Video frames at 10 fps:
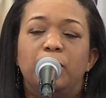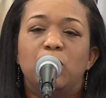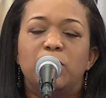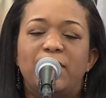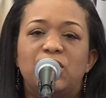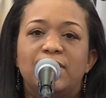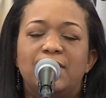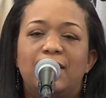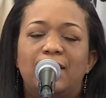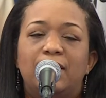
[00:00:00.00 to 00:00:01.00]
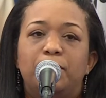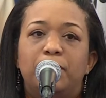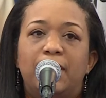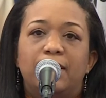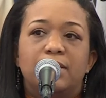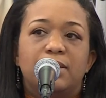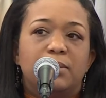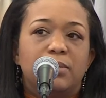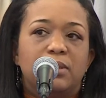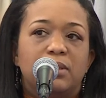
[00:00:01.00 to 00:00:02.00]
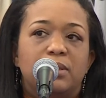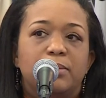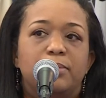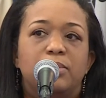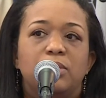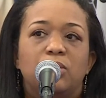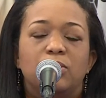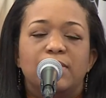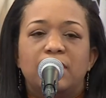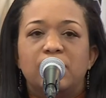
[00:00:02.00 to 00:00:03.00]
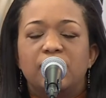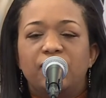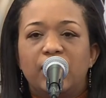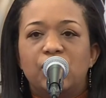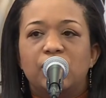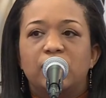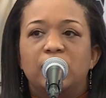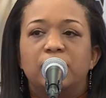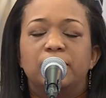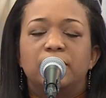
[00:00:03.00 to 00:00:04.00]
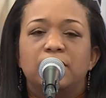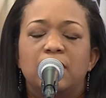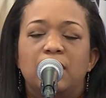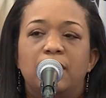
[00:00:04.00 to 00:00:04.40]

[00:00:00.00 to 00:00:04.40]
most patients had mild symptoms, sinus infections,